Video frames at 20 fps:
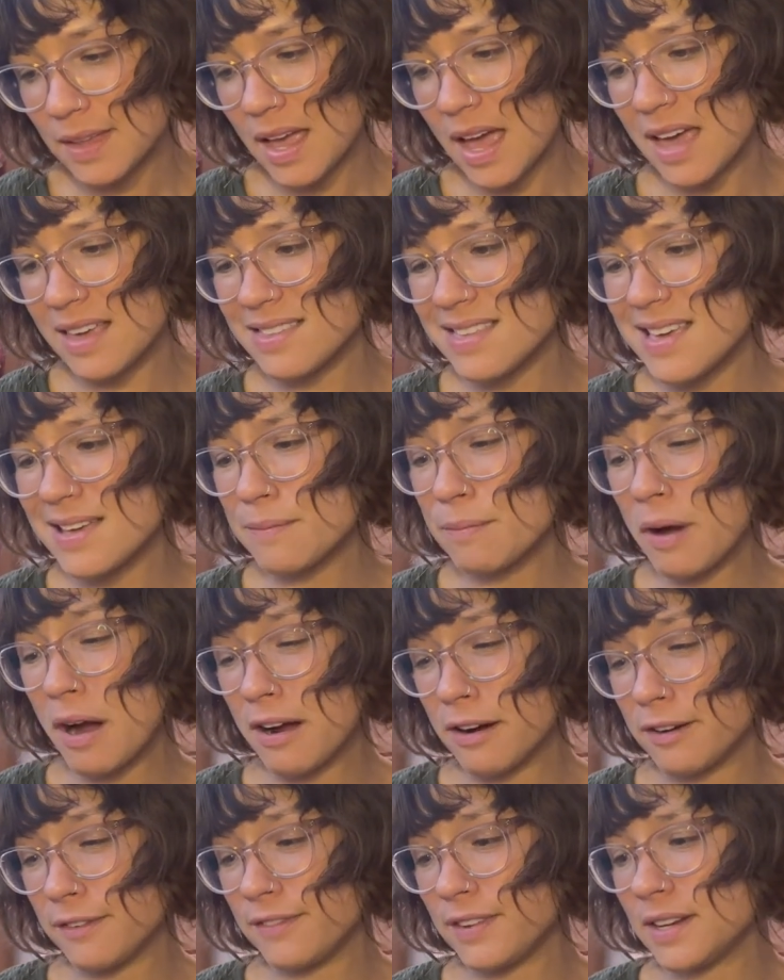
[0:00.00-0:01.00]
I think
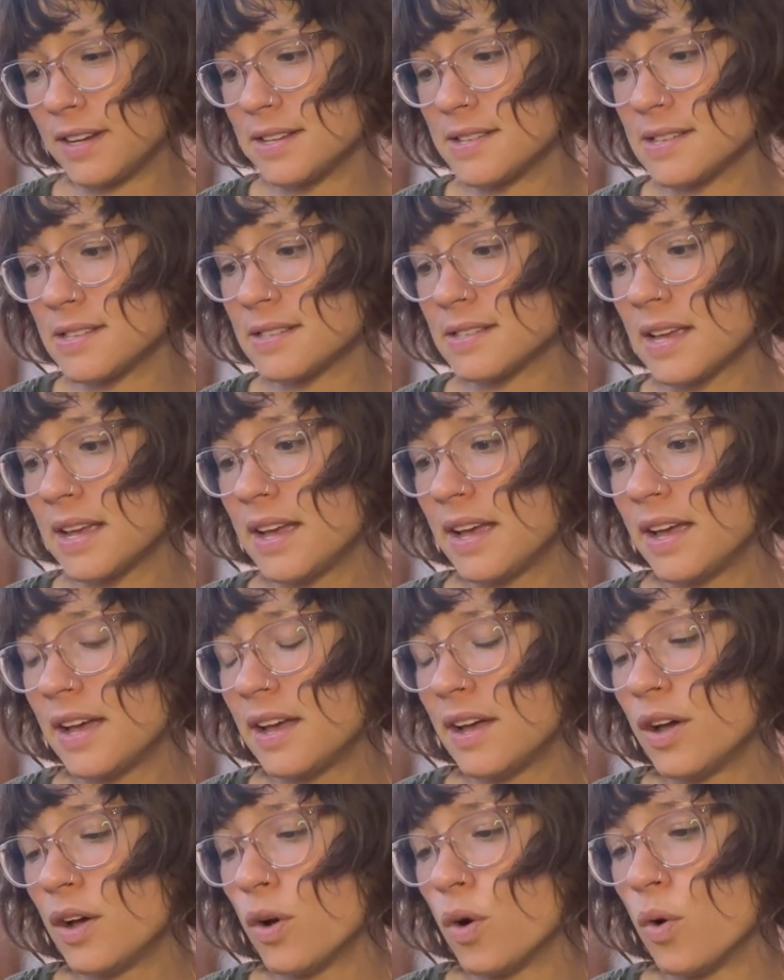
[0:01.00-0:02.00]
part of it is
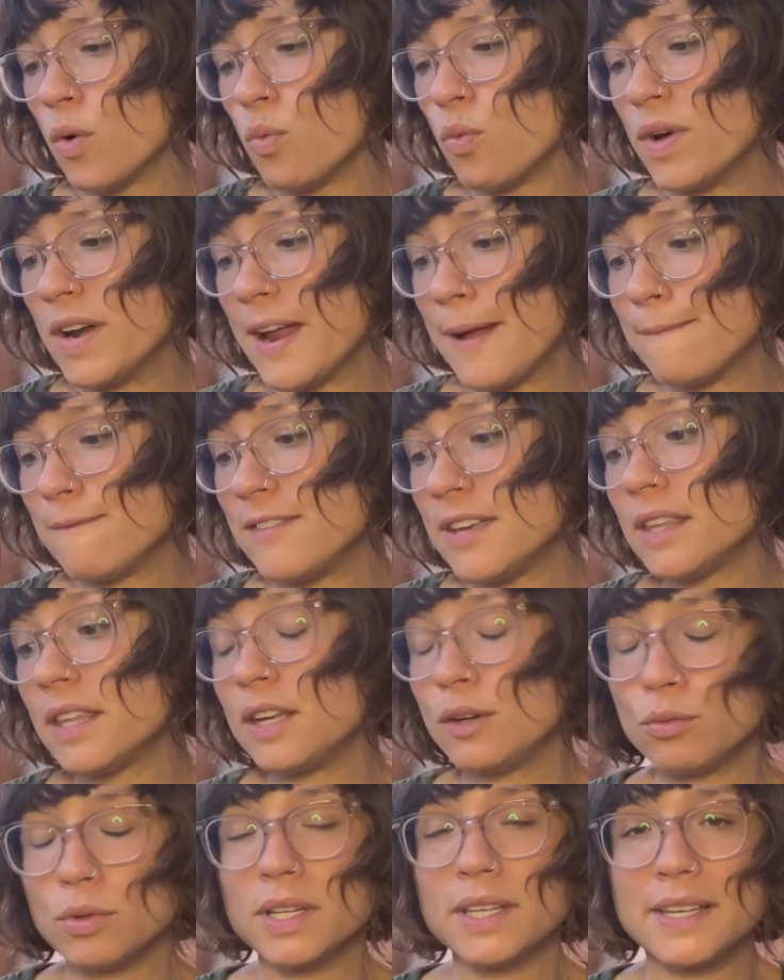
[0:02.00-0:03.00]
when I'm
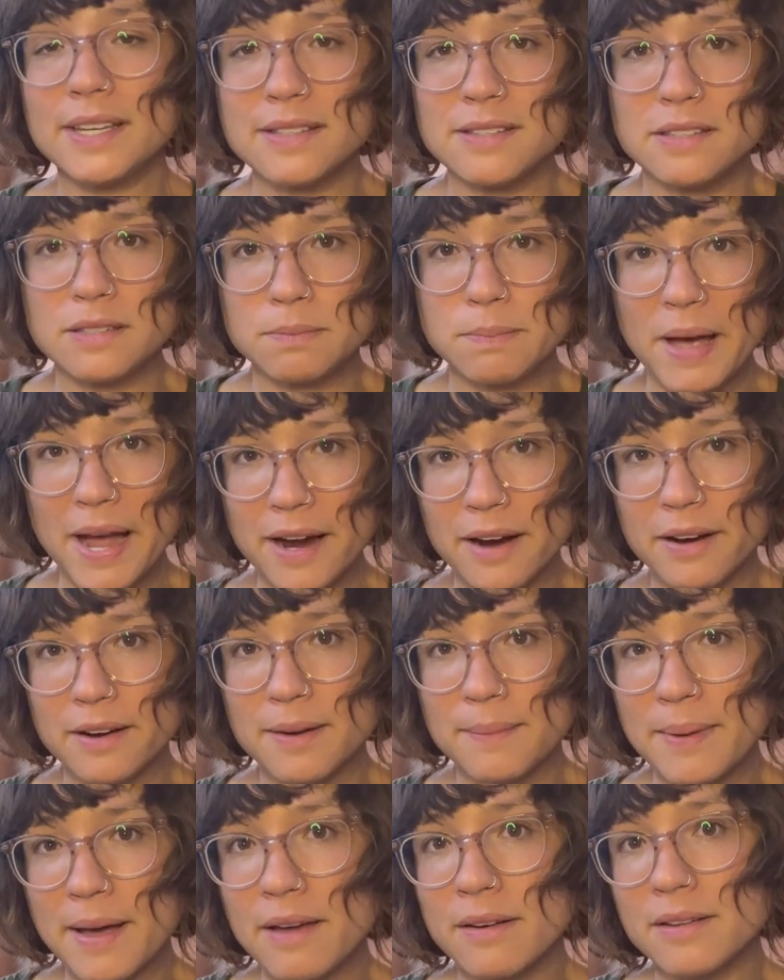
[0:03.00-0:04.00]
feeling really inspired
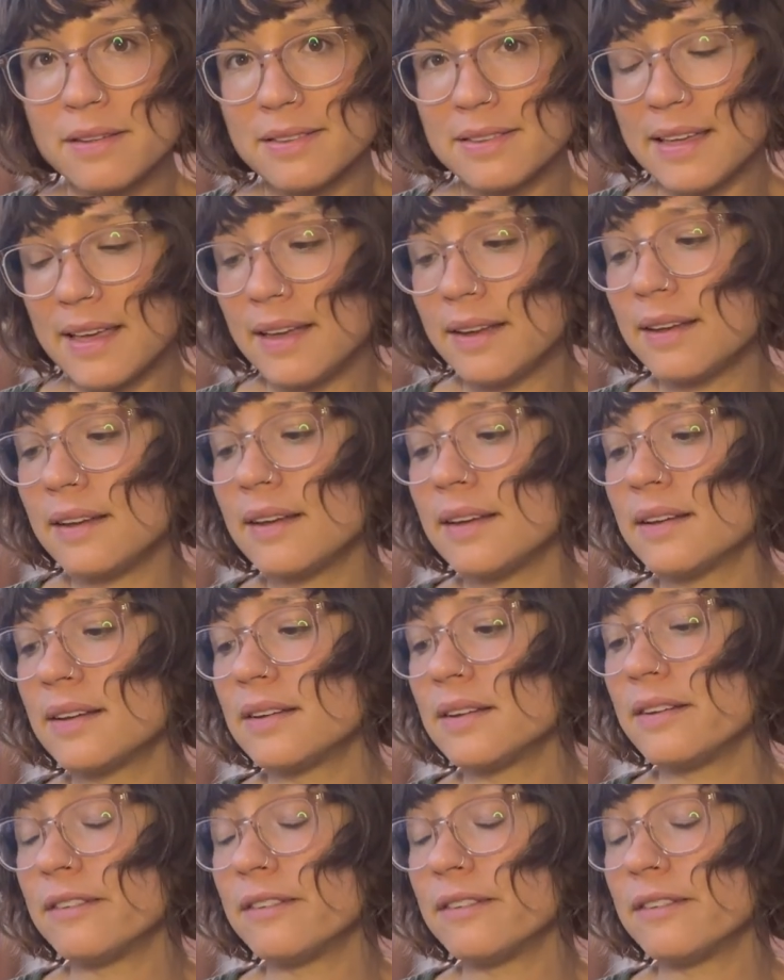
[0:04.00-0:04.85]
about a thing,